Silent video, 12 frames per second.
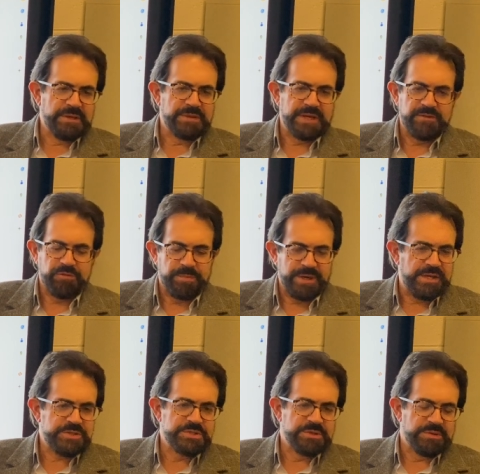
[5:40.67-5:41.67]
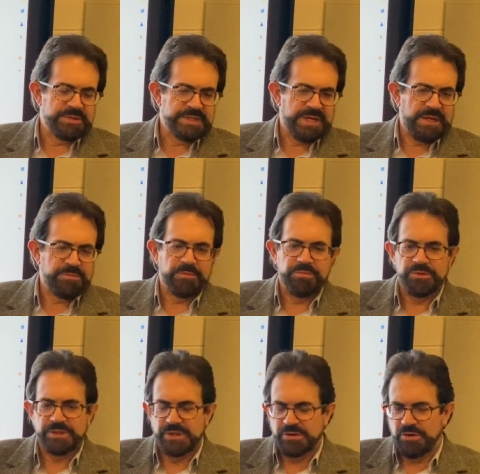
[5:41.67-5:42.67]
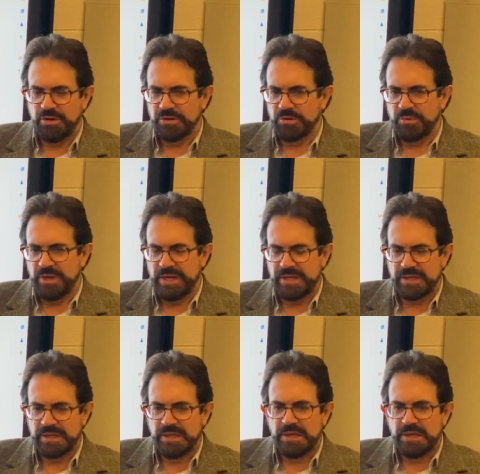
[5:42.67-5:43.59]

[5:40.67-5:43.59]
if they have a passenger on top, or pulling a cart or wagon,